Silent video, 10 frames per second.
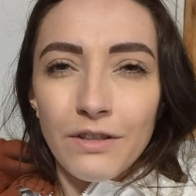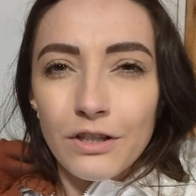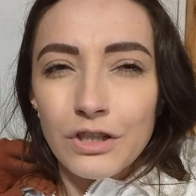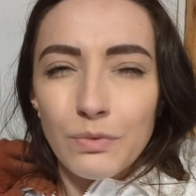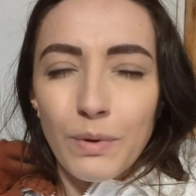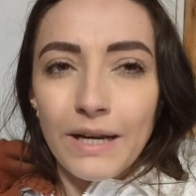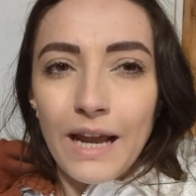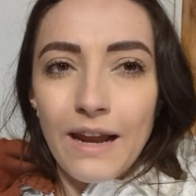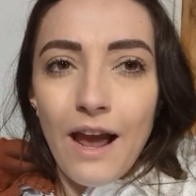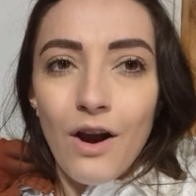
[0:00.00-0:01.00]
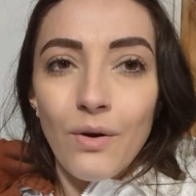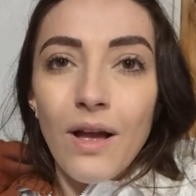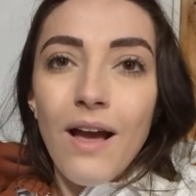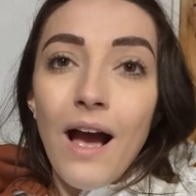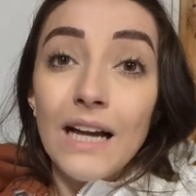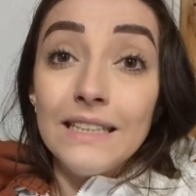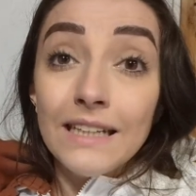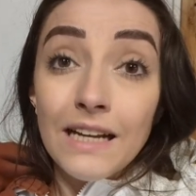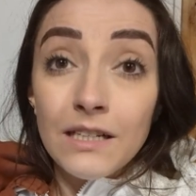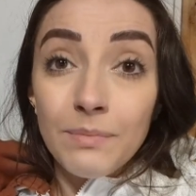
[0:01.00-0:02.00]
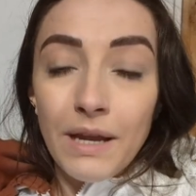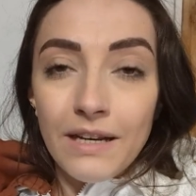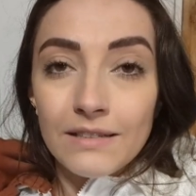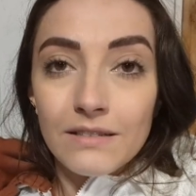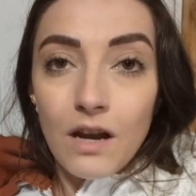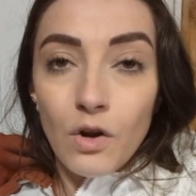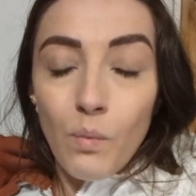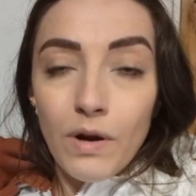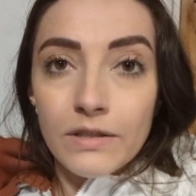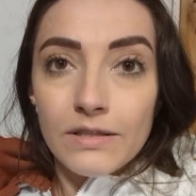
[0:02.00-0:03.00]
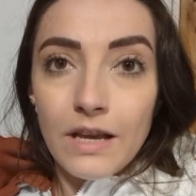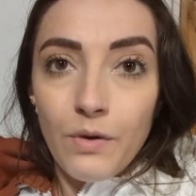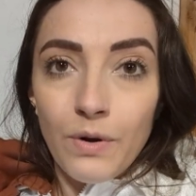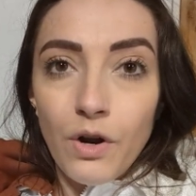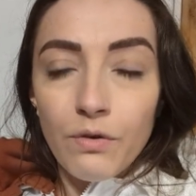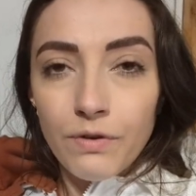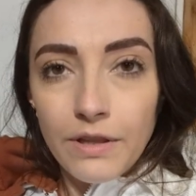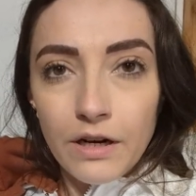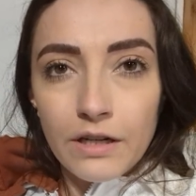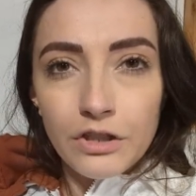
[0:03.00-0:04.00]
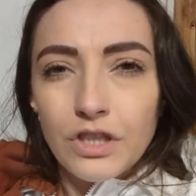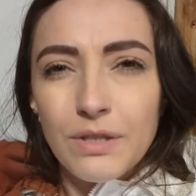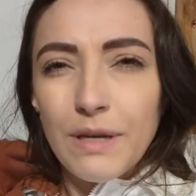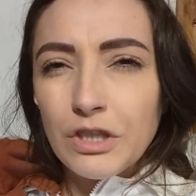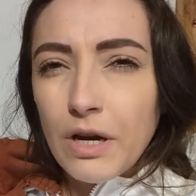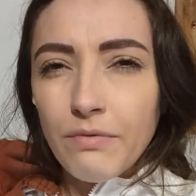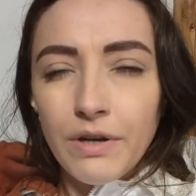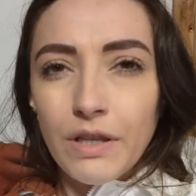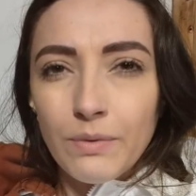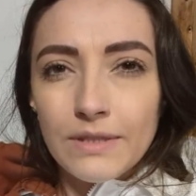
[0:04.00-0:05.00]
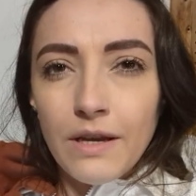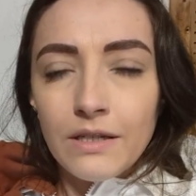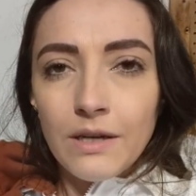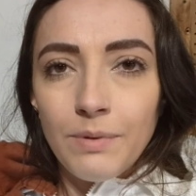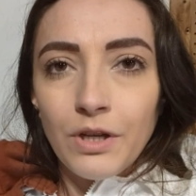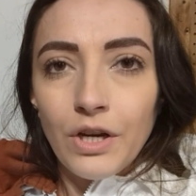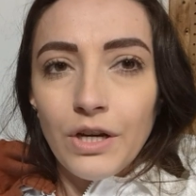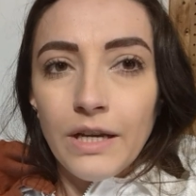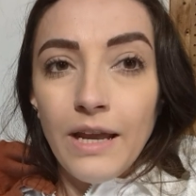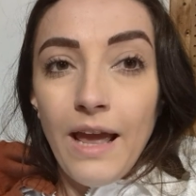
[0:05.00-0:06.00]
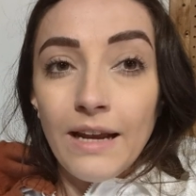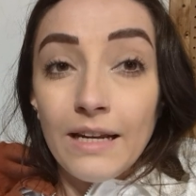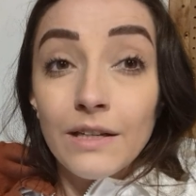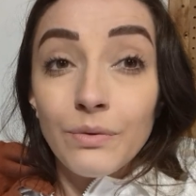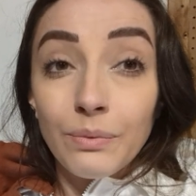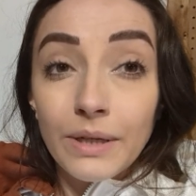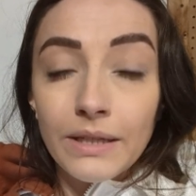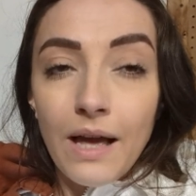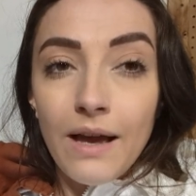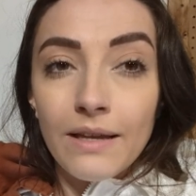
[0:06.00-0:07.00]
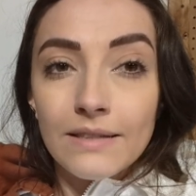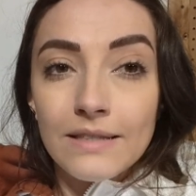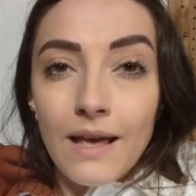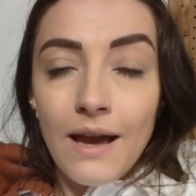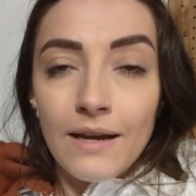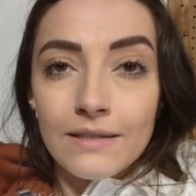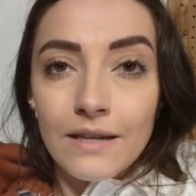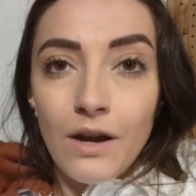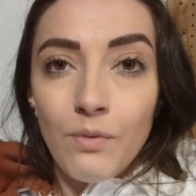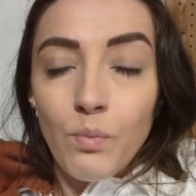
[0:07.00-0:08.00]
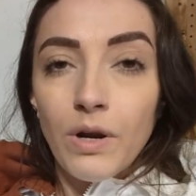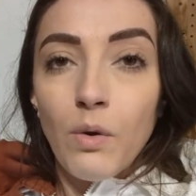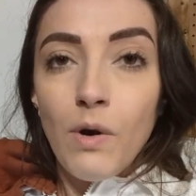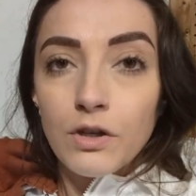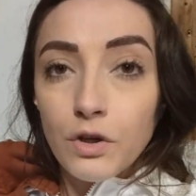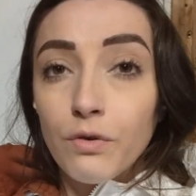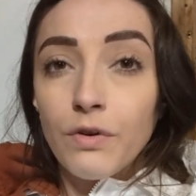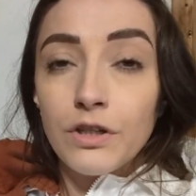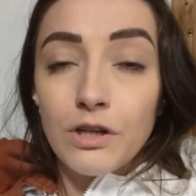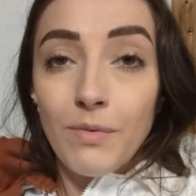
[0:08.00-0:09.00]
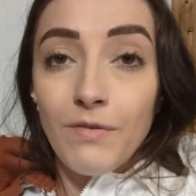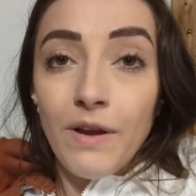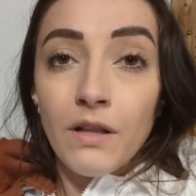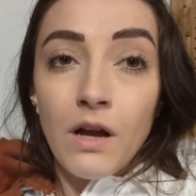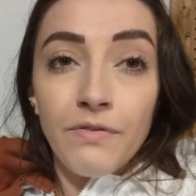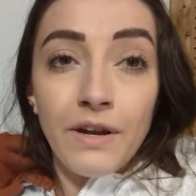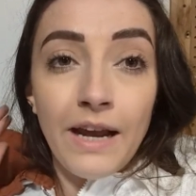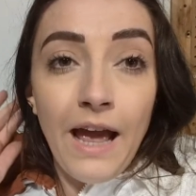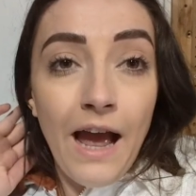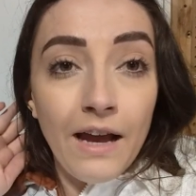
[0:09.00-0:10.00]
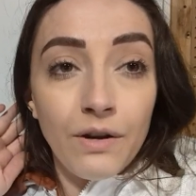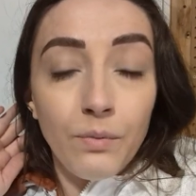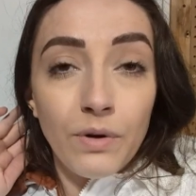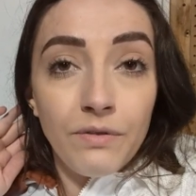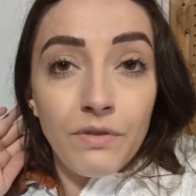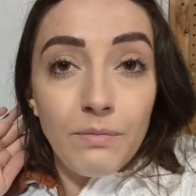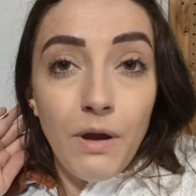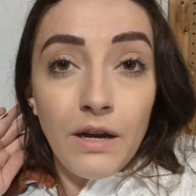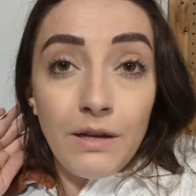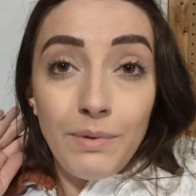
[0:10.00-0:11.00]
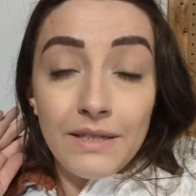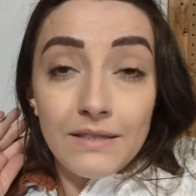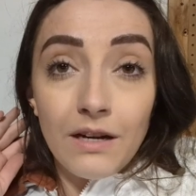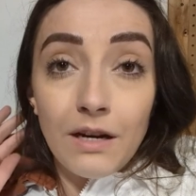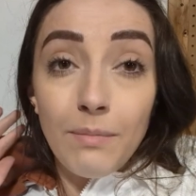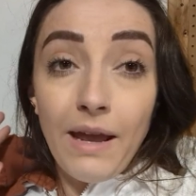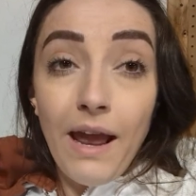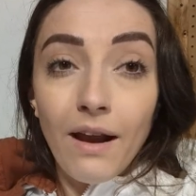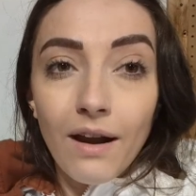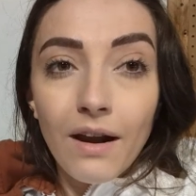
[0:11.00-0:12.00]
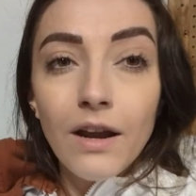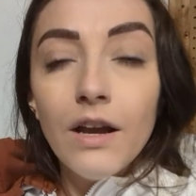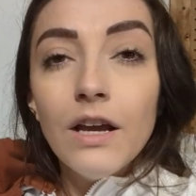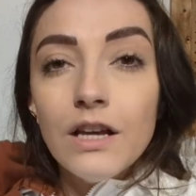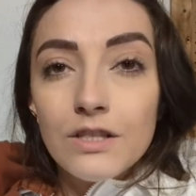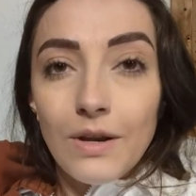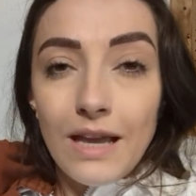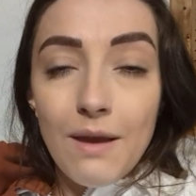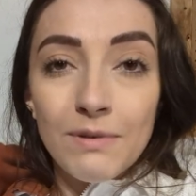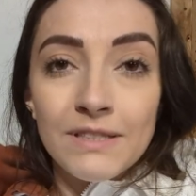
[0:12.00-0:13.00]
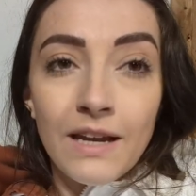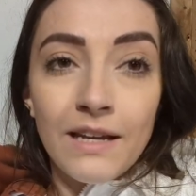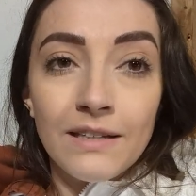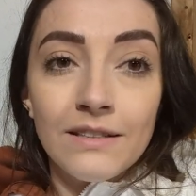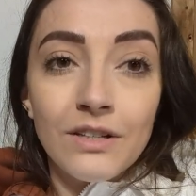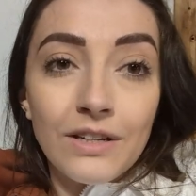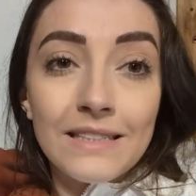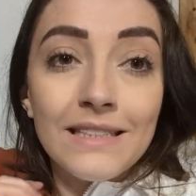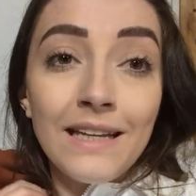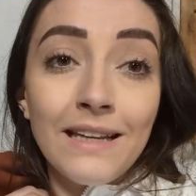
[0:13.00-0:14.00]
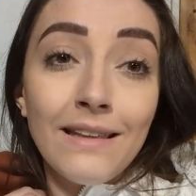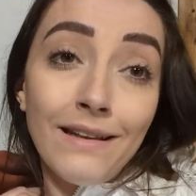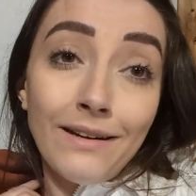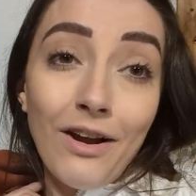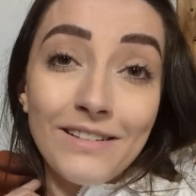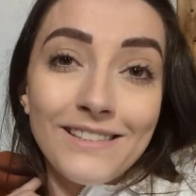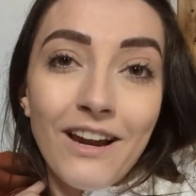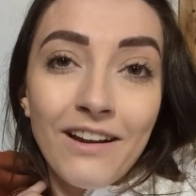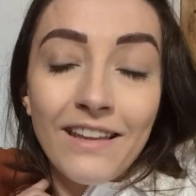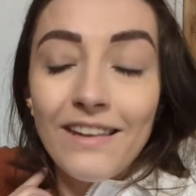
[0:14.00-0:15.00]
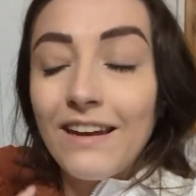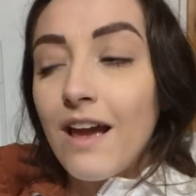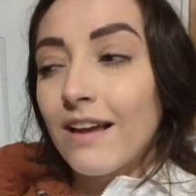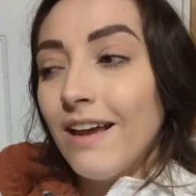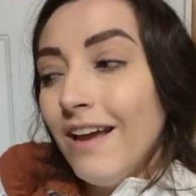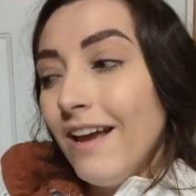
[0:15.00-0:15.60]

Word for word: there just working it out. I did end up getting stung once. I went over there just to make sure everything was lined up and good, and I didn't realize that when I walked over and took my veil off that I had one of the honeybees stuck in my hair. So I came inside, took a seat, and then got stung in the neck.